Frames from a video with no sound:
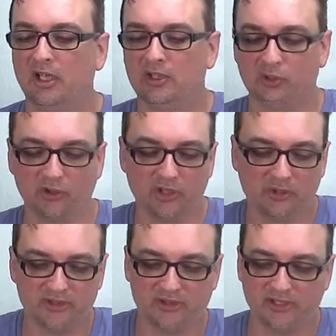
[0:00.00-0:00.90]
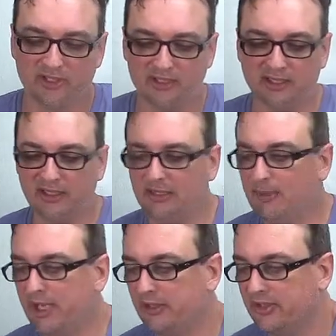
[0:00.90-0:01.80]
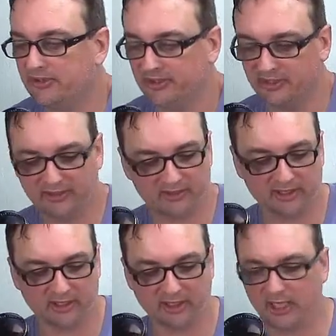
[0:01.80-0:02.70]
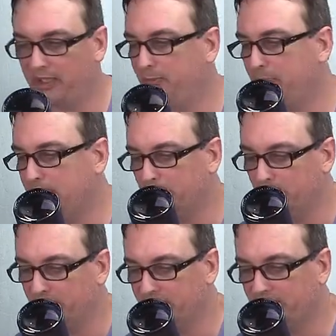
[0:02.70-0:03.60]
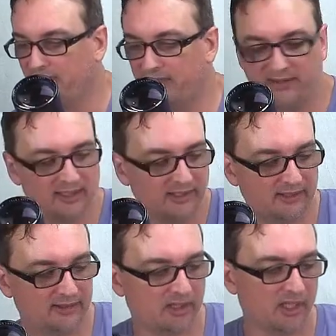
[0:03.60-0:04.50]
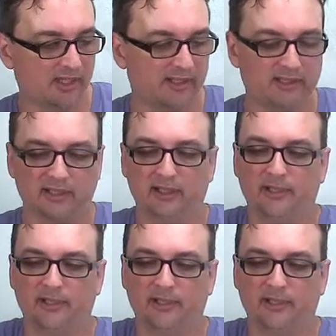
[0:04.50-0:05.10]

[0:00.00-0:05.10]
you'll notice in the eBay listings that a lot of people say things like